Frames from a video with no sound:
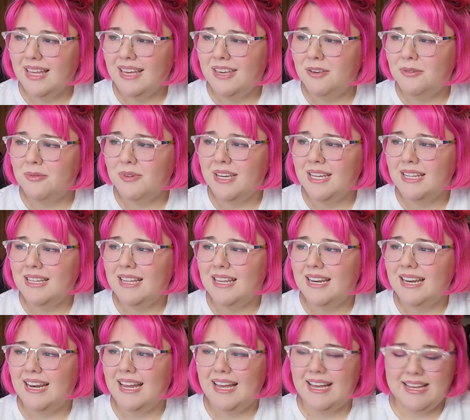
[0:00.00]
I read that
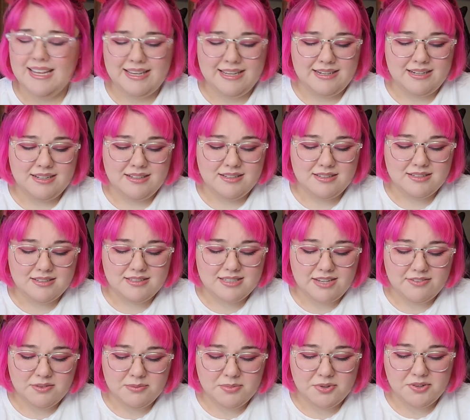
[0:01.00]
it had
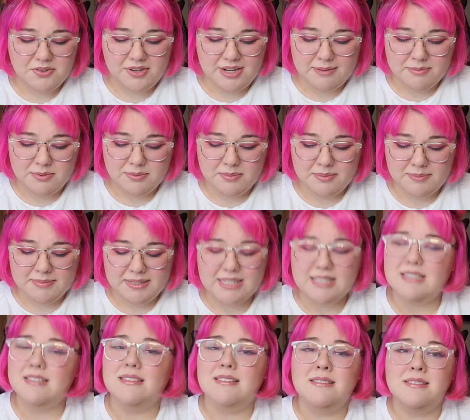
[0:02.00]
7 programmable
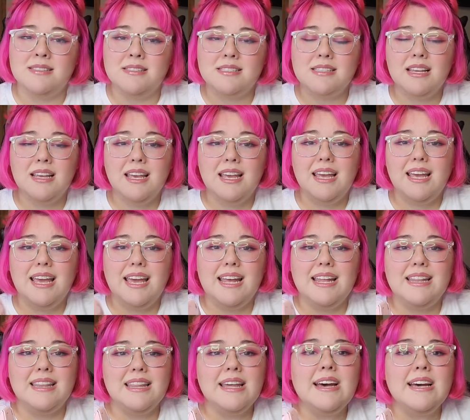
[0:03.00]
buttons
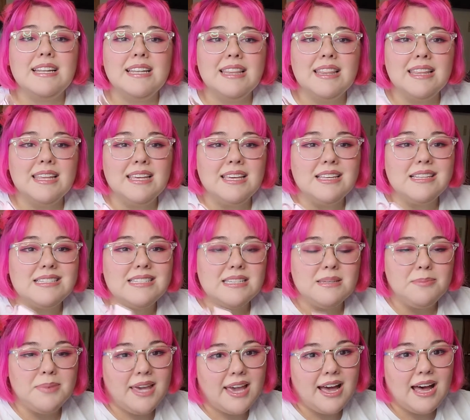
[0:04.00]
and that the
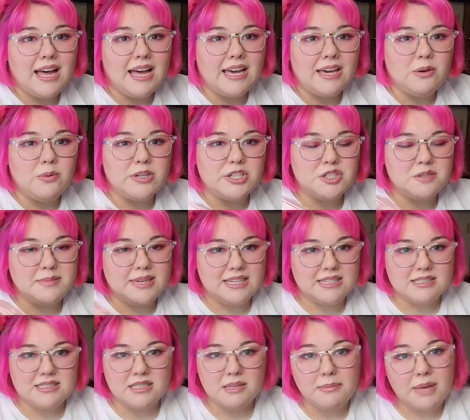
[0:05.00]
DPI, which
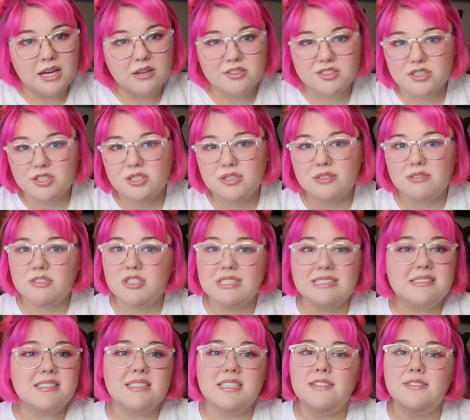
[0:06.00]
makes the mouse
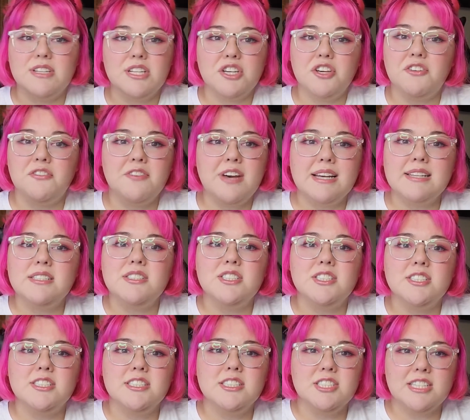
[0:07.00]
sensitivity go
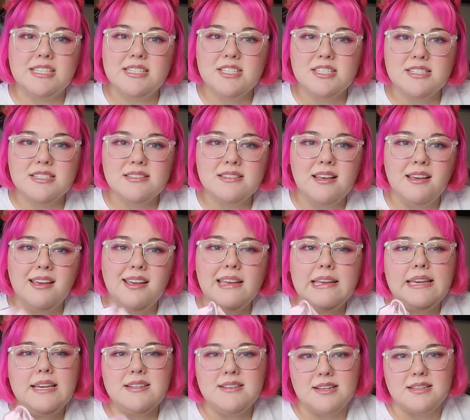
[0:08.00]
faster, changes.
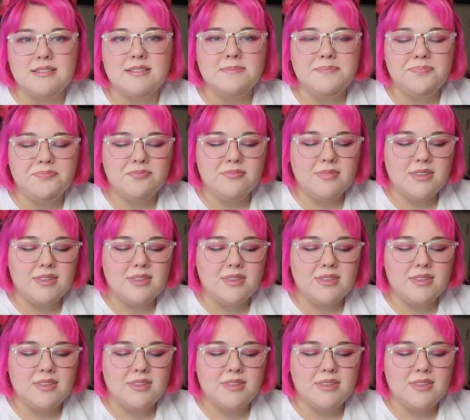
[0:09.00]
It doesn't.